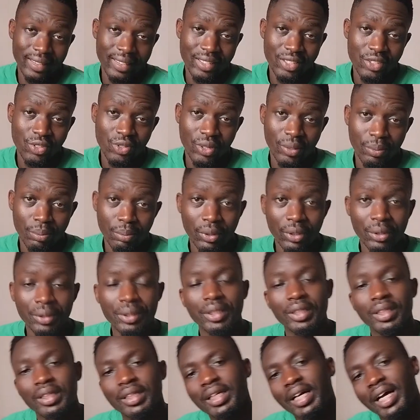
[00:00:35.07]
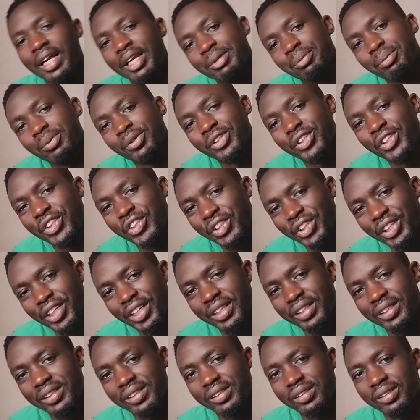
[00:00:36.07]
it's your boy Kalibu
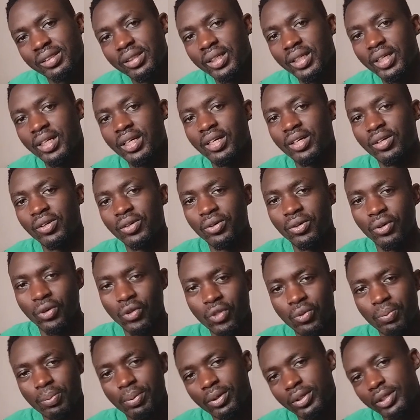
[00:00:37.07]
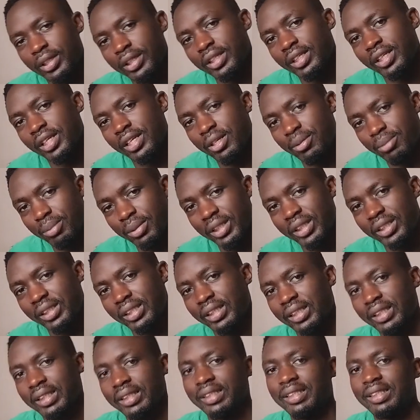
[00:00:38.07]
Chieng, Growthponics
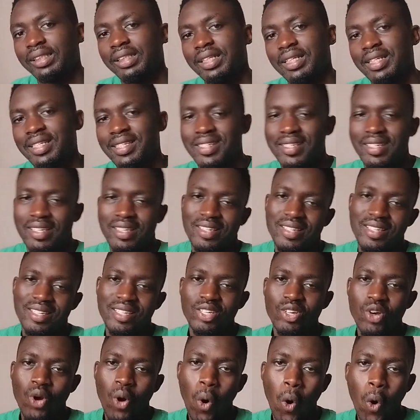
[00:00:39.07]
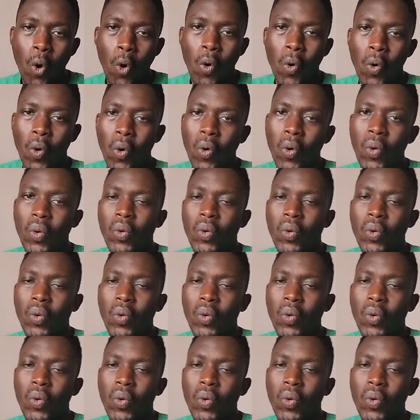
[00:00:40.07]
Limited CEO.